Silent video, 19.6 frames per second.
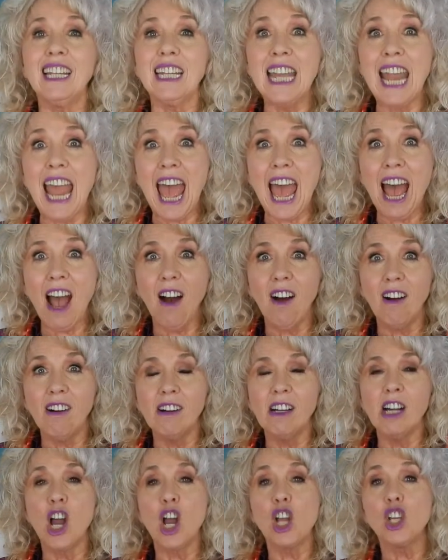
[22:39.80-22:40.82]
Now,
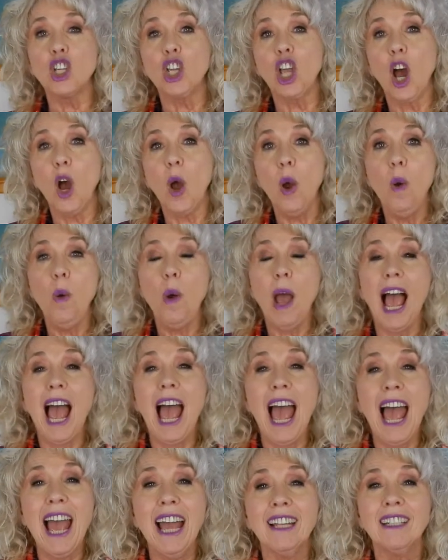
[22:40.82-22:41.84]
go
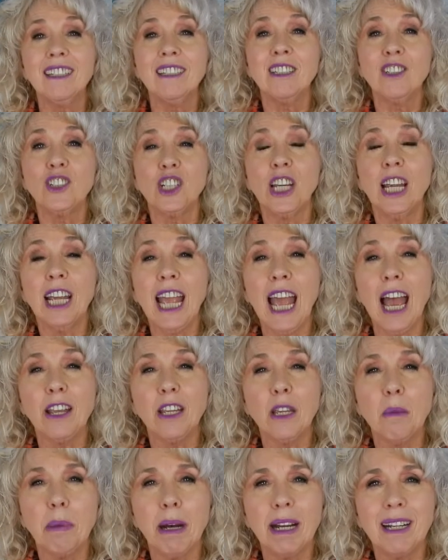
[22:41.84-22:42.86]
and check
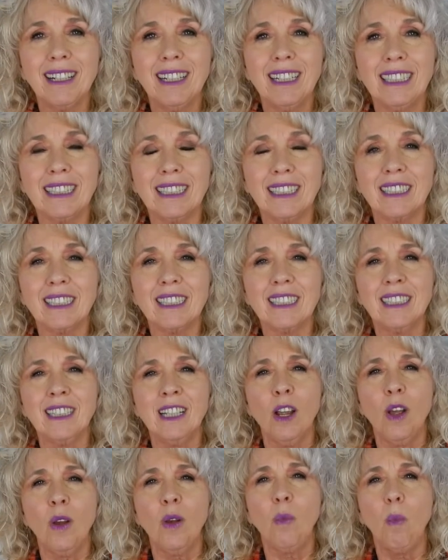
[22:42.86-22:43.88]
out your bucket list.
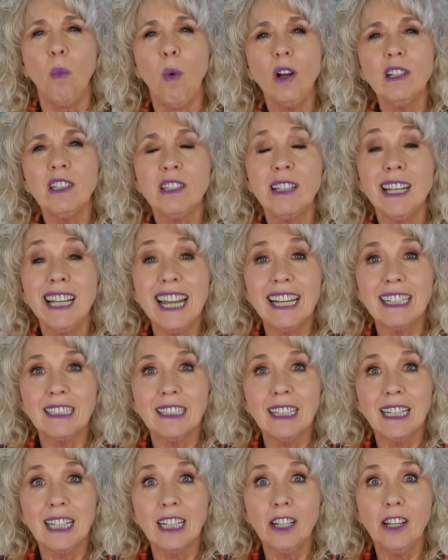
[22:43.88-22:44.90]
What's the next
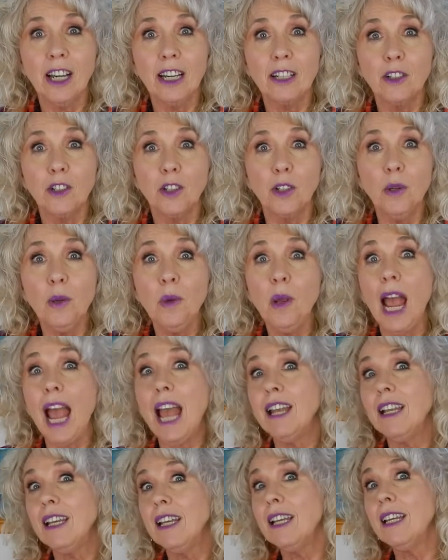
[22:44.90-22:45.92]
thing you're going to do?
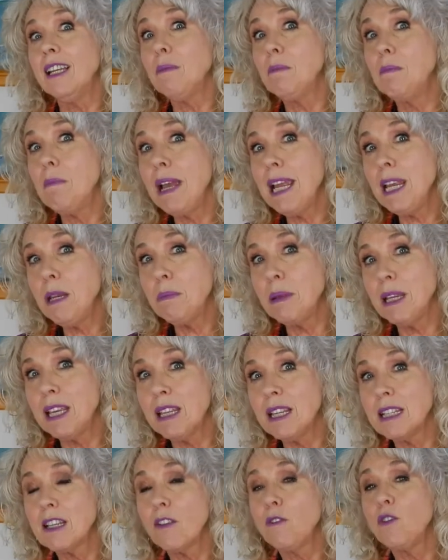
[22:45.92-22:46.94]
And
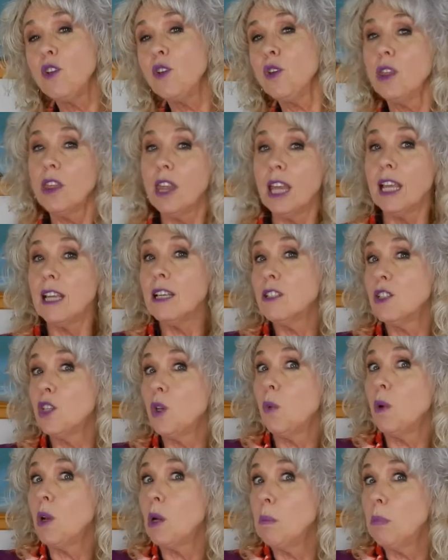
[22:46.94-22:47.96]
maybe there's a few things
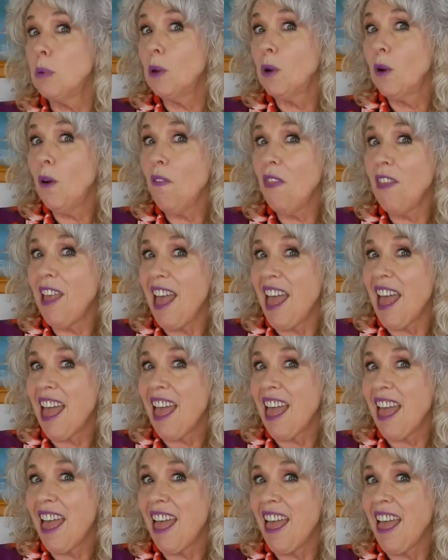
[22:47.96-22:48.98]
you want to put on there.
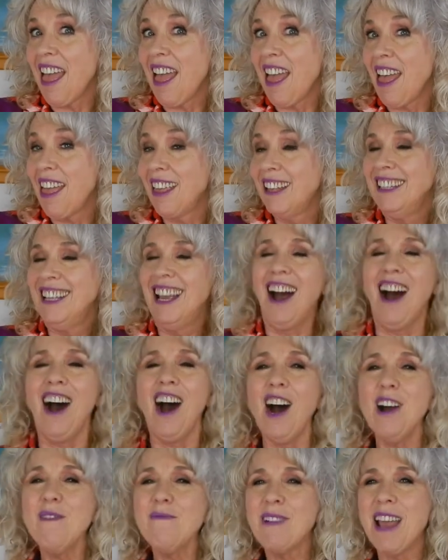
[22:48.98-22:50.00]

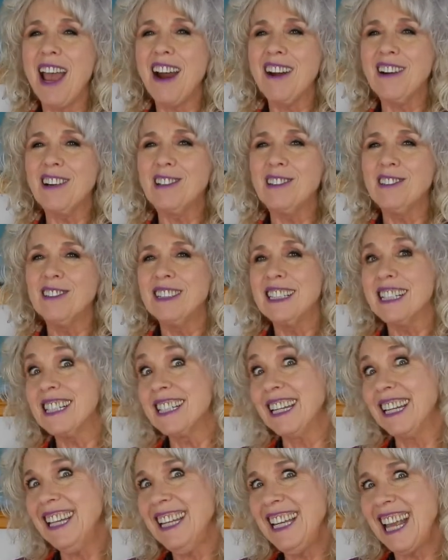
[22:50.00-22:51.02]
I'm Carol.
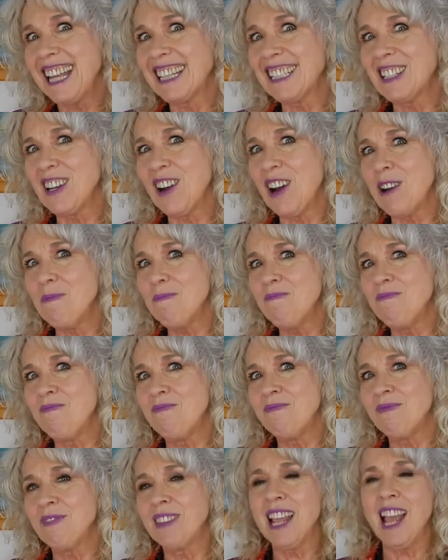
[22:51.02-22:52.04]
See you next time.
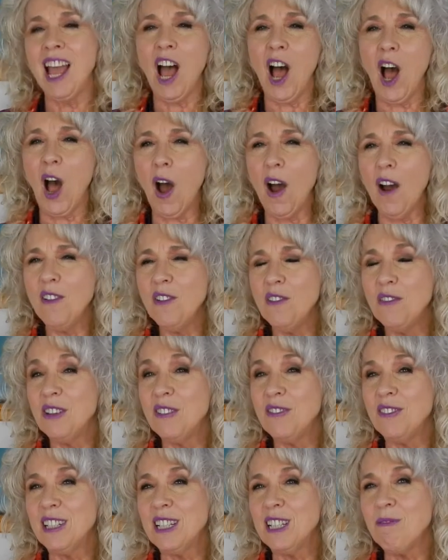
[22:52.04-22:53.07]
Over
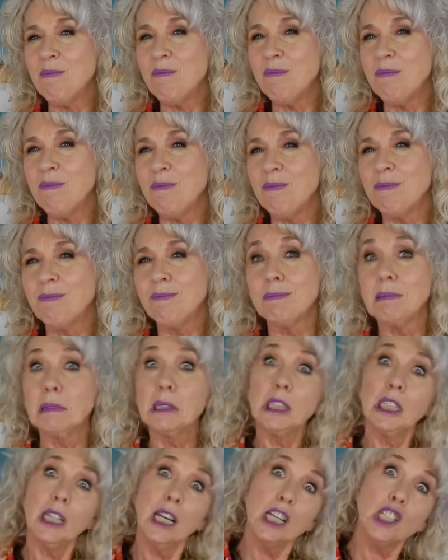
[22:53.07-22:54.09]
50.
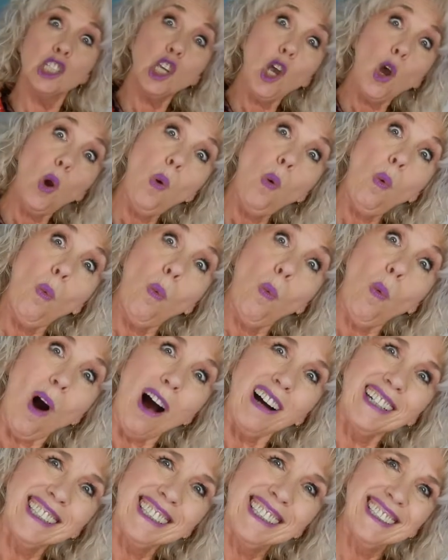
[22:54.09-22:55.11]
So
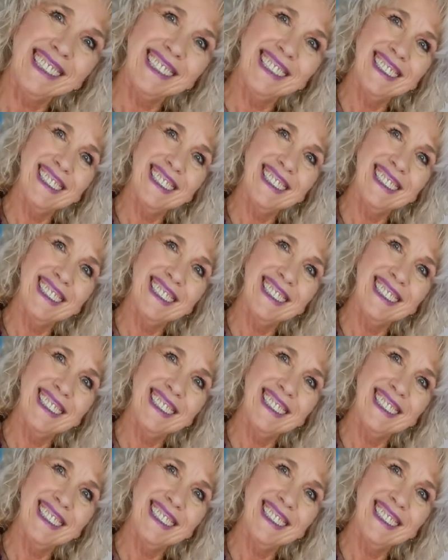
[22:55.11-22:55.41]
what?